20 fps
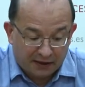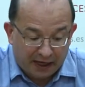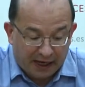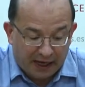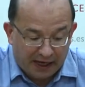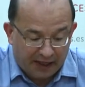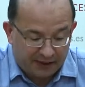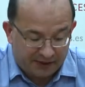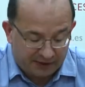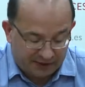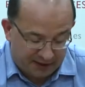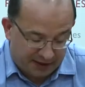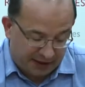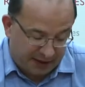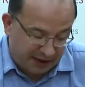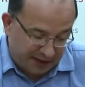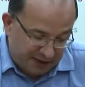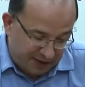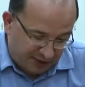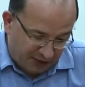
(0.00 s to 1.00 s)

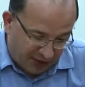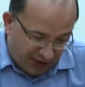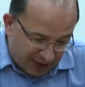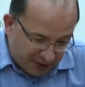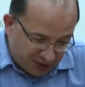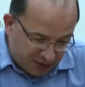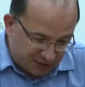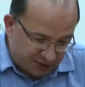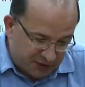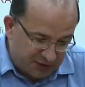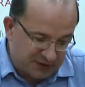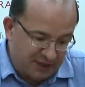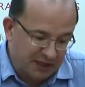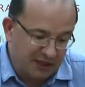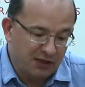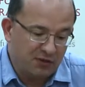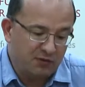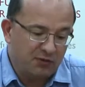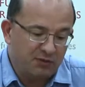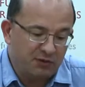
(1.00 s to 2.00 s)
and the rise of the
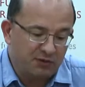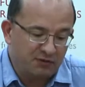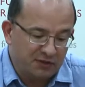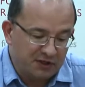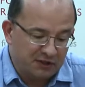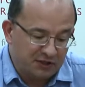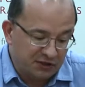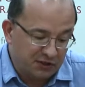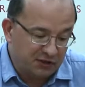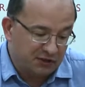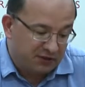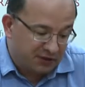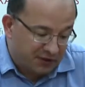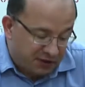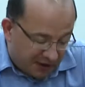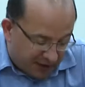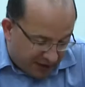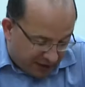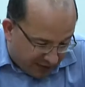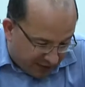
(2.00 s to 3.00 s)
single woman with
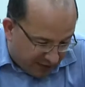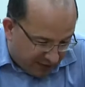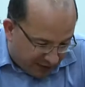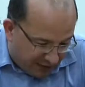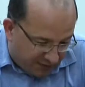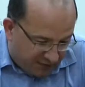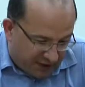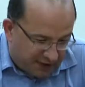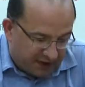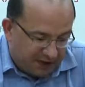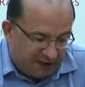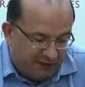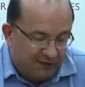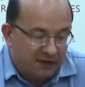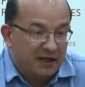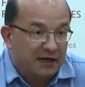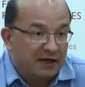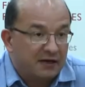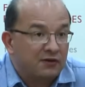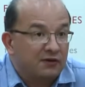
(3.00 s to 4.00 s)
children
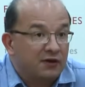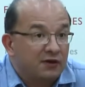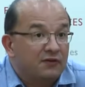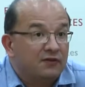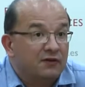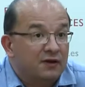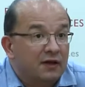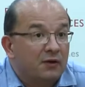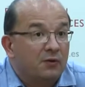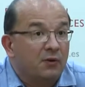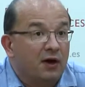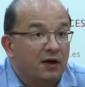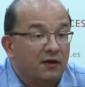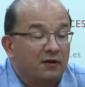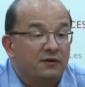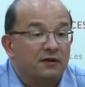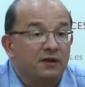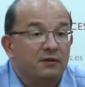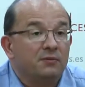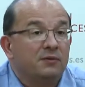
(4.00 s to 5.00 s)
effectively increased
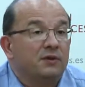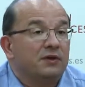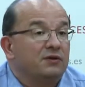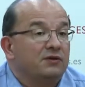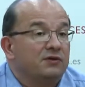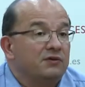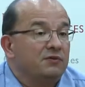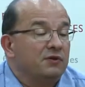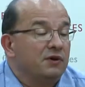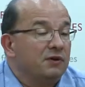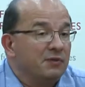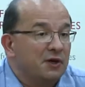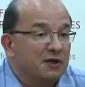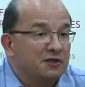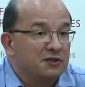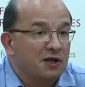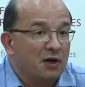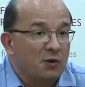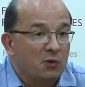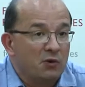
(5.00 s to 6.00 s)
inequality. And because if you
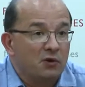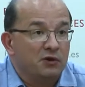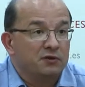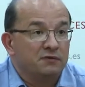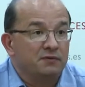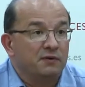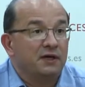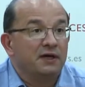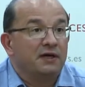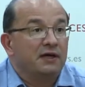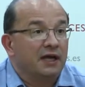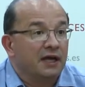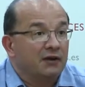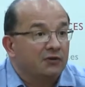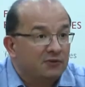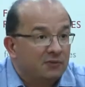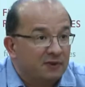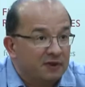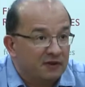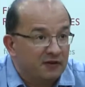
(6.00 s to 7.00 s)
imagine a world where
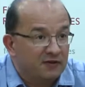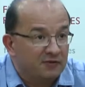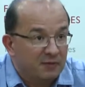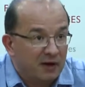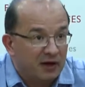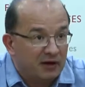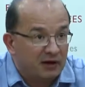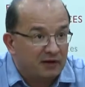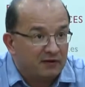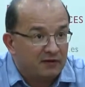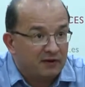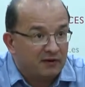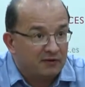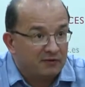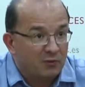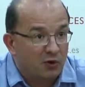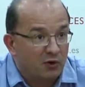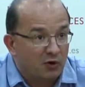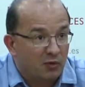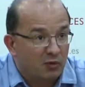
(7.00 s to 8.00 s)
everybody is married,
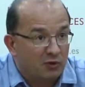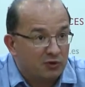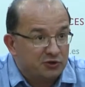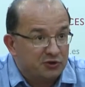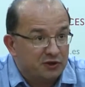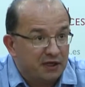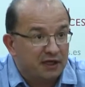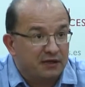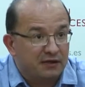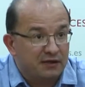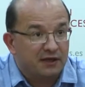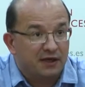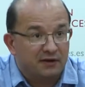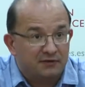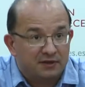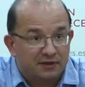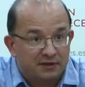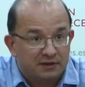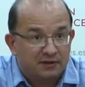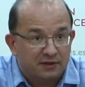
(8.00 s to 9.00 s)
there's more homogeneity. Now
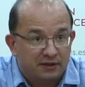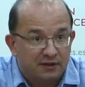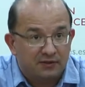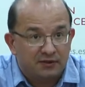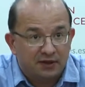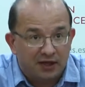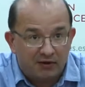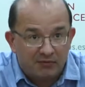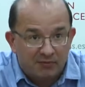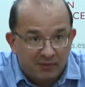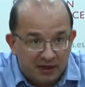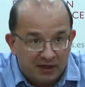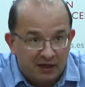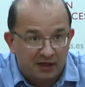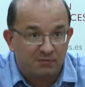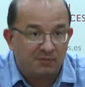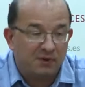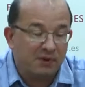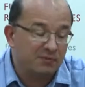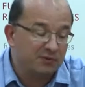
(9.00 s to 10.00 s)
suddenly you have
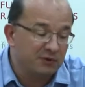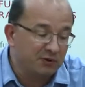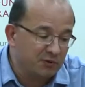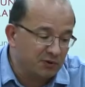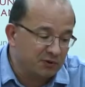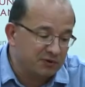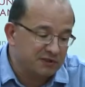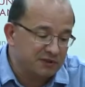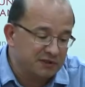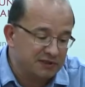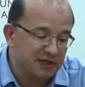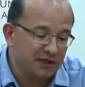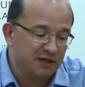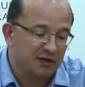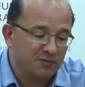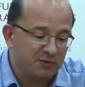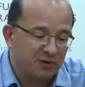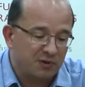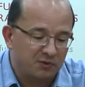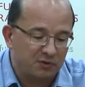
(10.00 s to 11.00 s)
married people versus
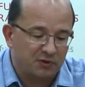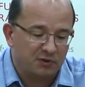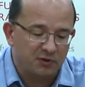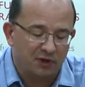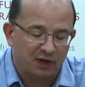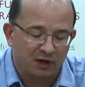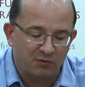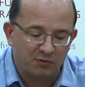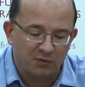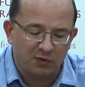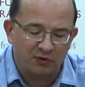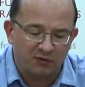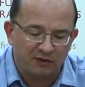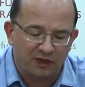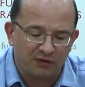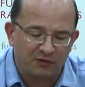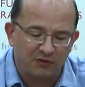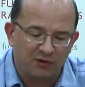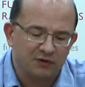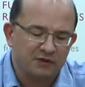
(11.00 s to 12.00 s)
single people, you have more
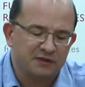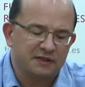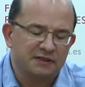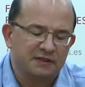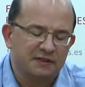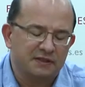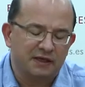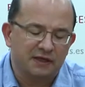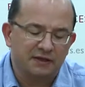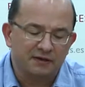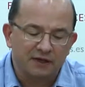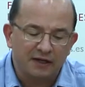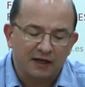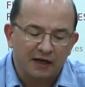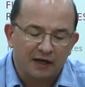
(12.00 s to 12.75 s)
diversity there.